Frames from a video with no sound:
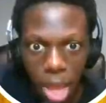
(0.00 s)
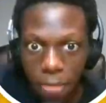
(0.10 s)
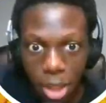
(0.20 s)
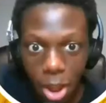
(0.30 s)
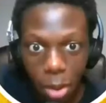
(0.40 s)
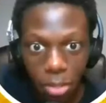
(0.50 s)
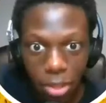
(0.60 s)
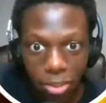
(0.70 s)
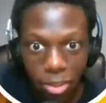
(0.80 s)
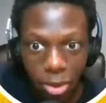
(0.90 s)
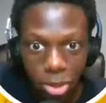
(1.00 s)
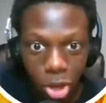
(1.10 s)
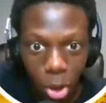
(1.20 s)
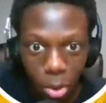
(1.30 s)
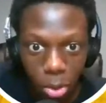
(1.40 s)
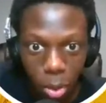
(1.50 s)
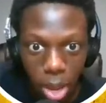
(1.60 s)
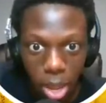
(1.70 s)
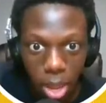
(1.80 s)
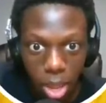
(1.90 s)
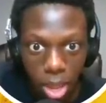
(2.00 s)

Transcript: have to go in there though. There's no other way.